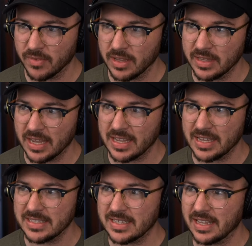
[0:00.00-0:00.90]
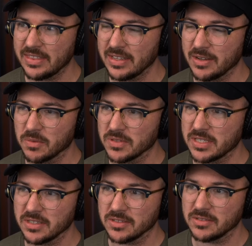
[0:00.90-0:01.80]
in that case, I think we'll
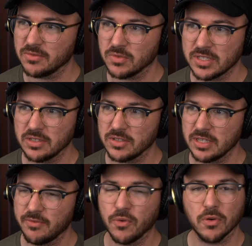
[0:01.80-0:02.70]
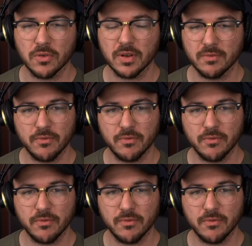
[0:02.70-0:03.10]
still see four